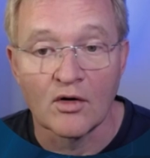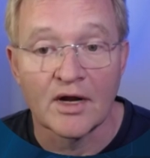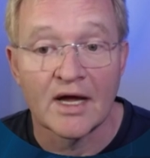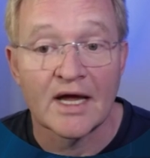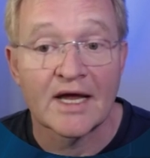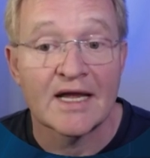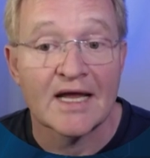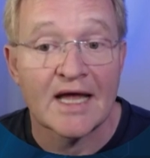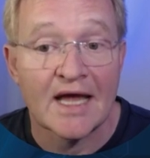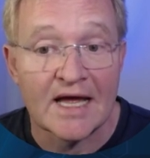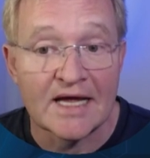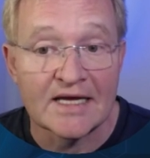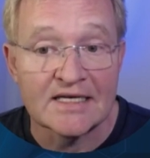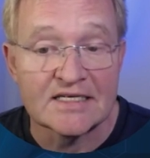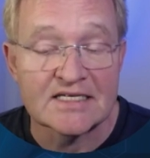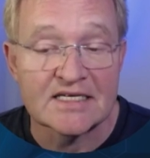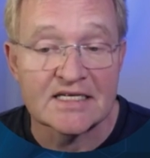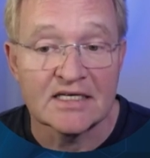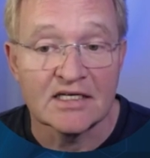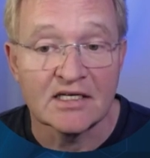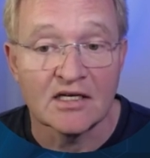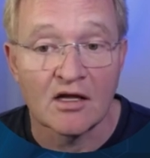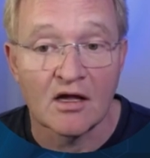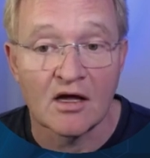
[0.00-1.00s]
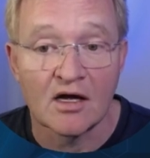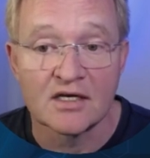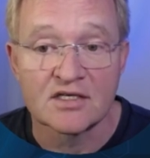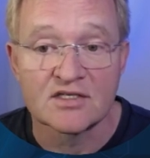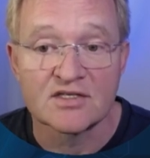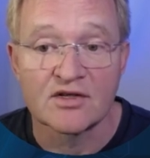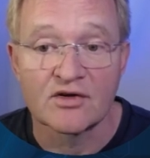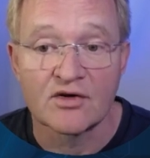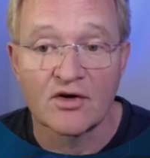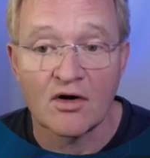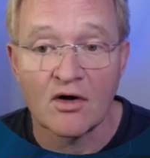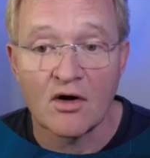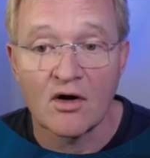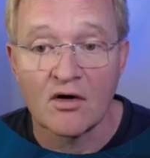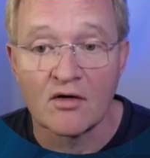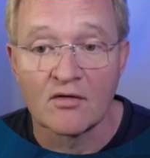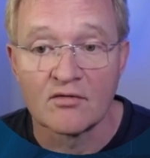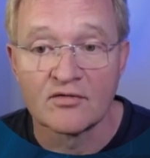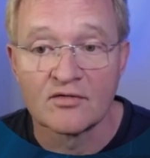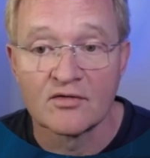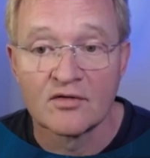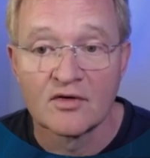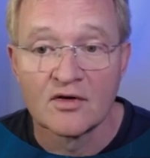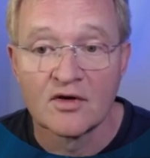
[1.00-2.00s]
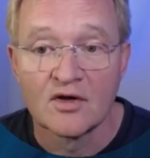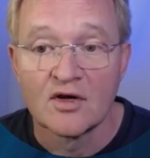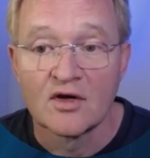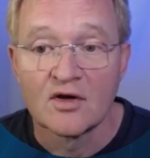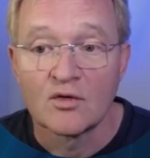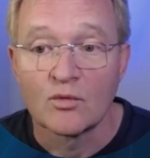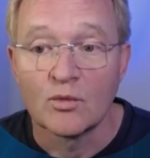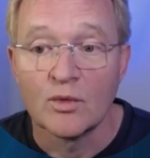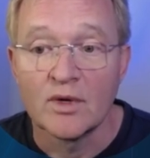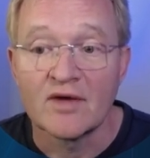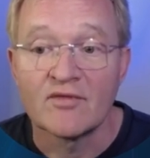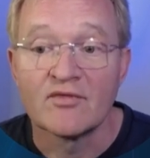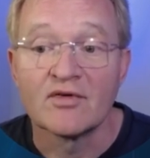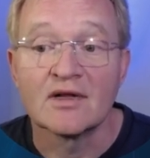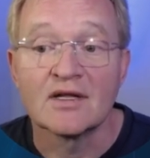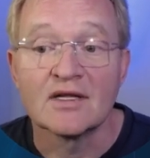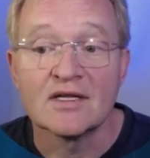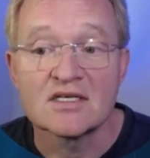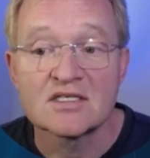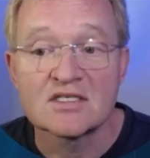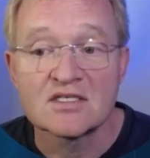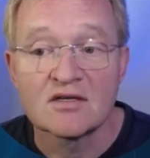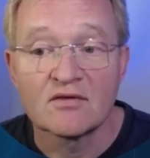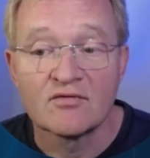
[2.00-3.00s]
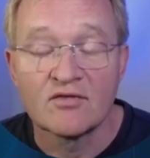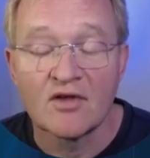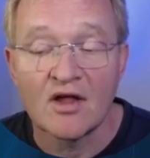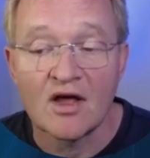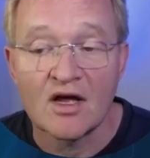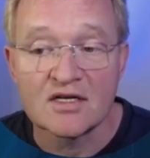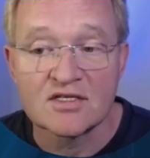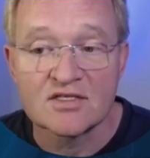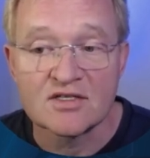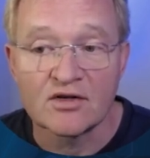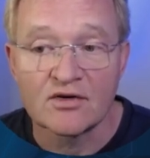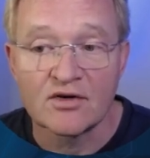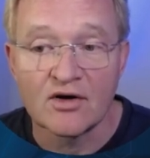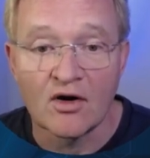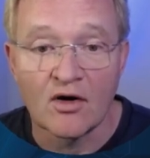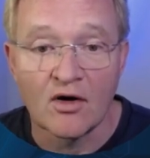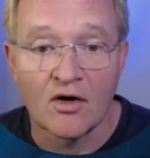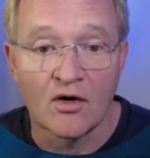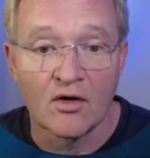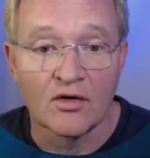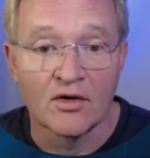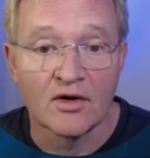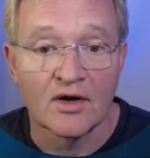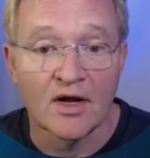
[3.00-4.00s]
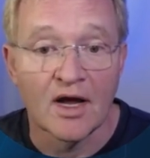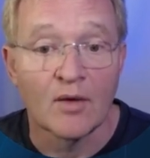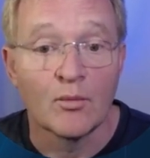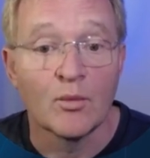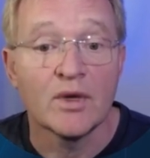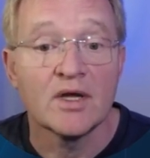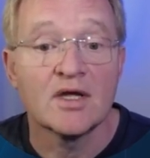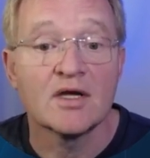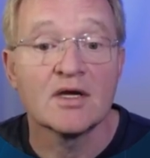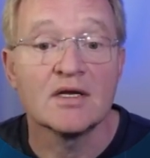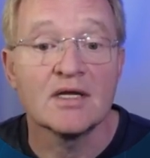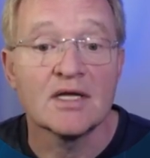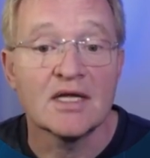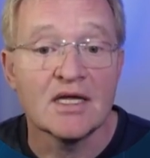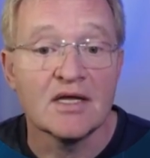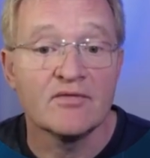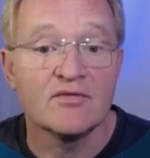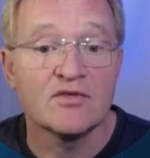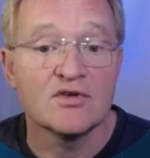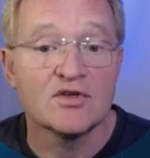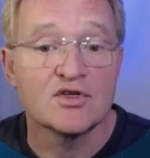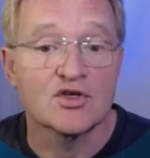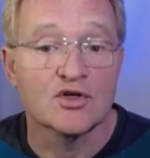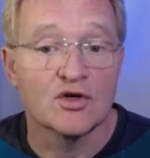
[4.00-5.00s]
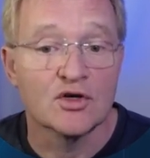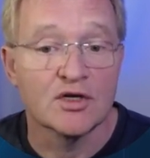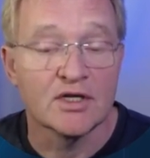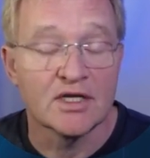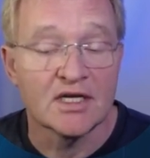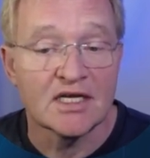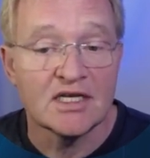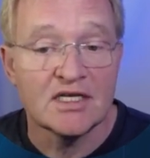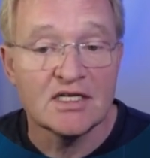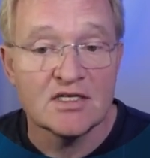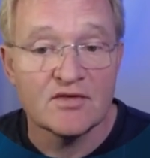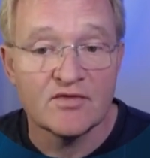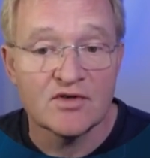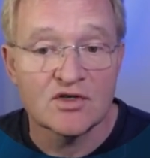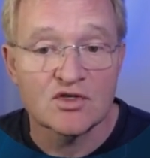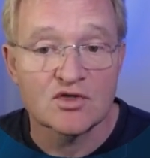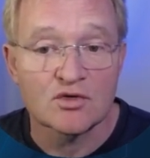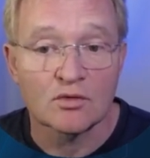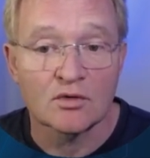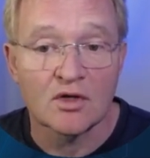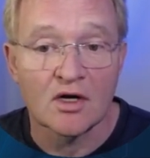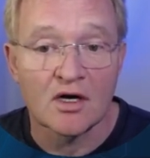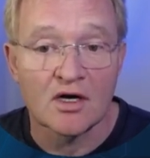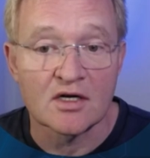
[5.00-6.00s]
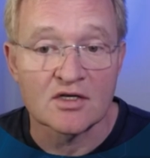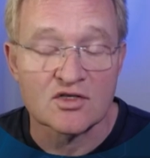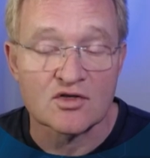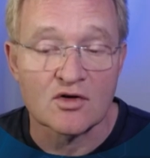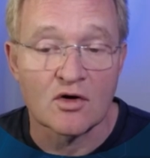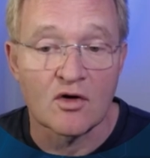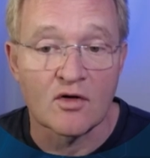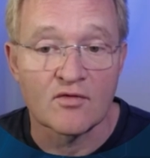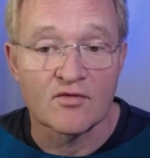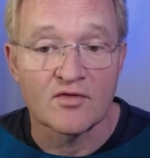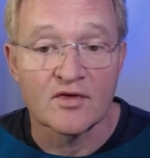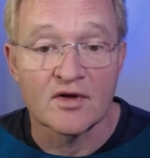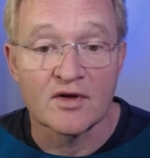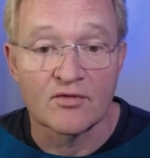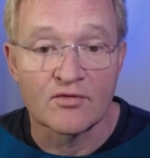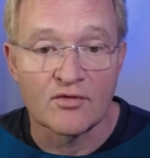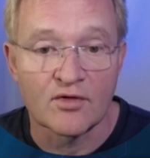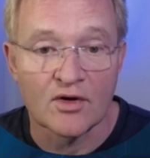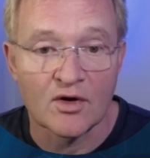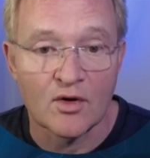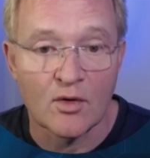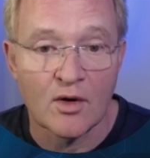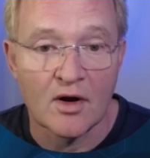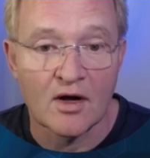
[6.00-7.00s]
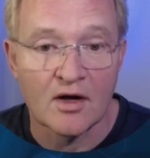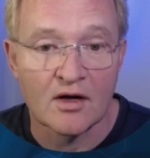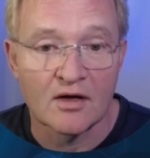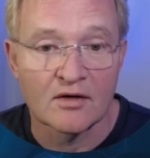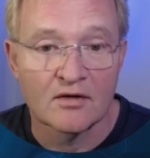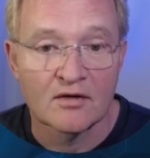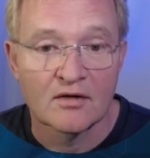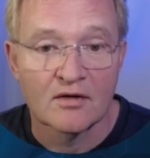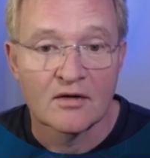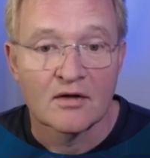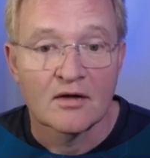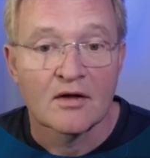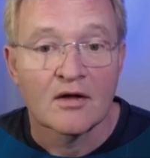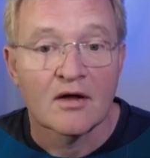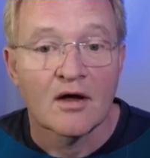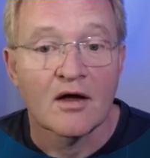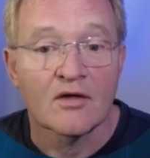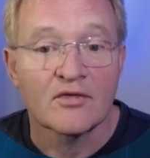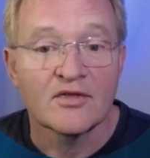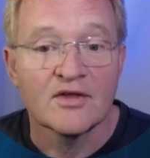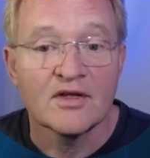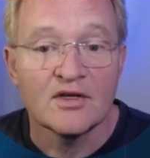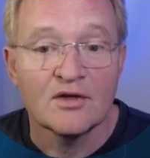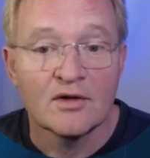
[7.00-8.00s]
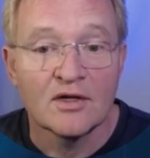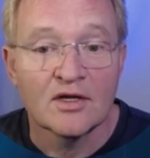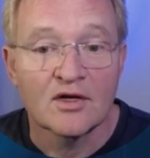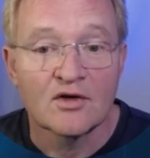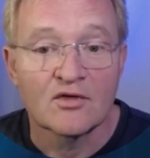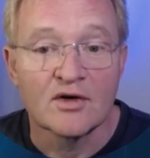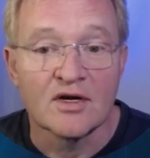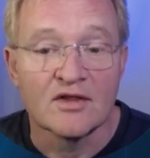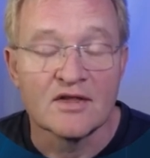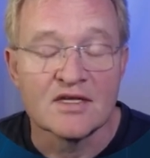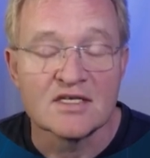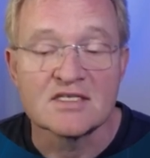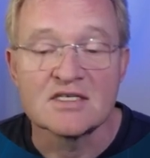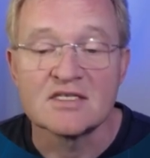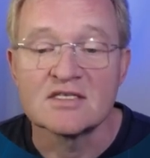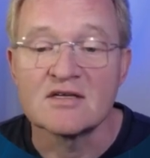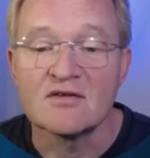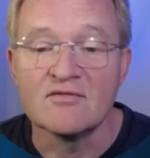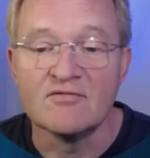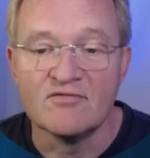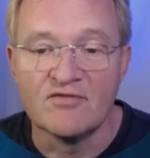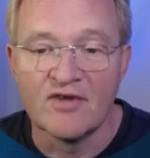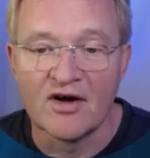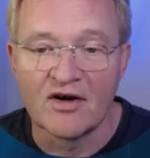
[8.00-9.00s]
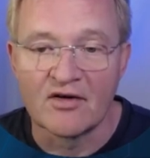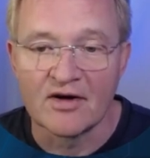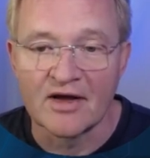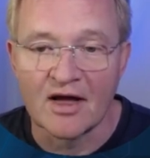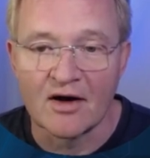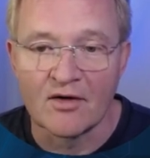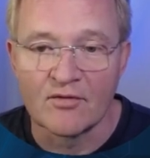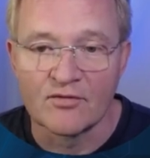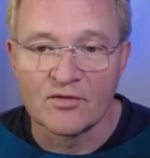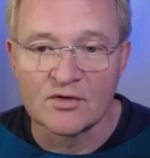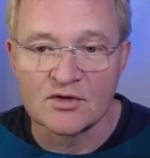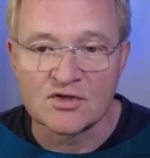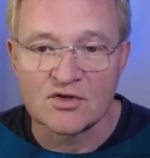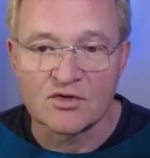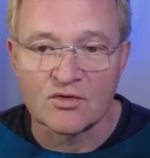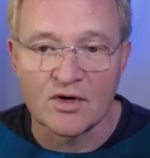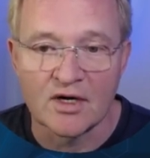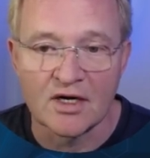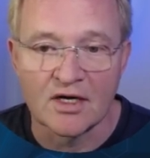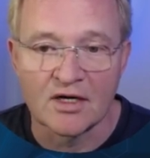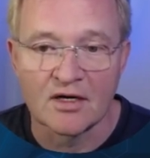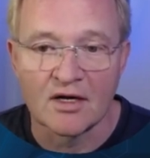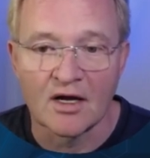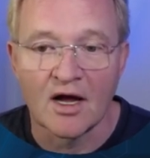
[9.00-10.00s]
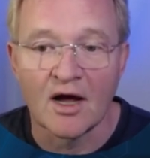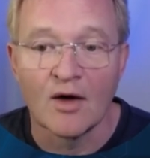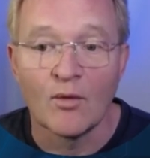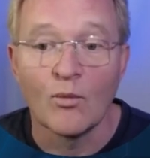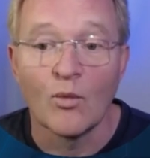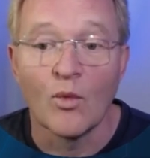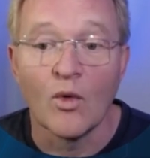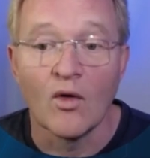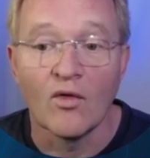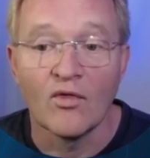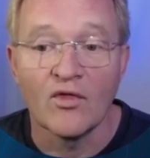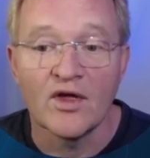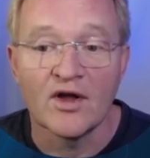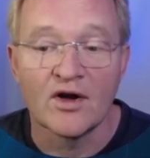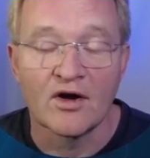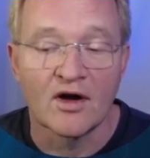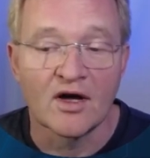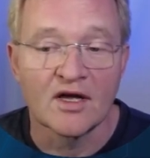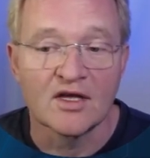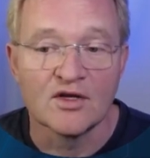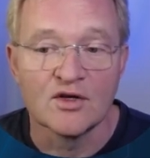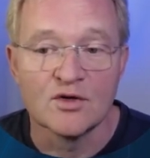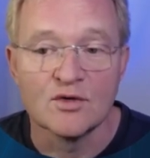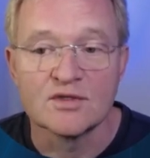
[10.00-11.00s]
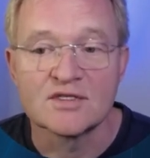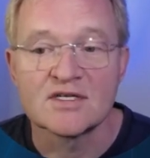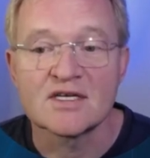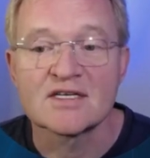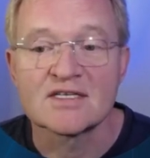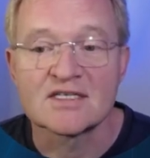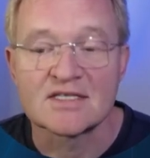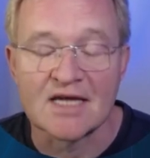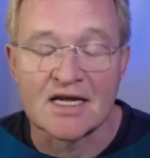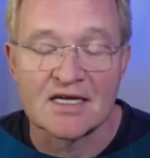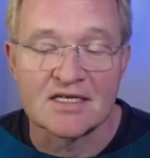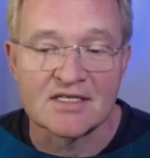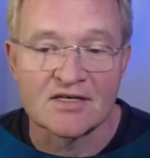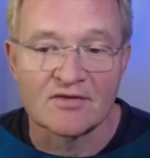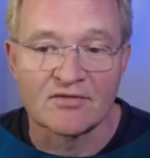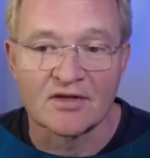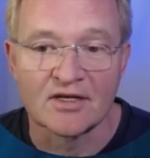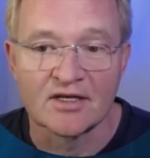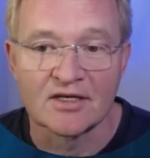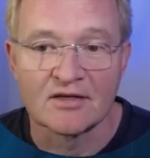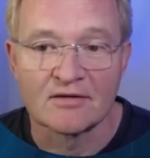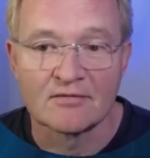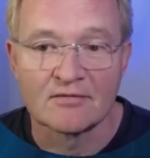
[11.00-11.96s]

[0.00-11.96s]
and 18 lights that are off. We have a list of lights that are on and we can even turn individual lights off if required. I think you'll agree this is a very helpful screen and one that I use extensively.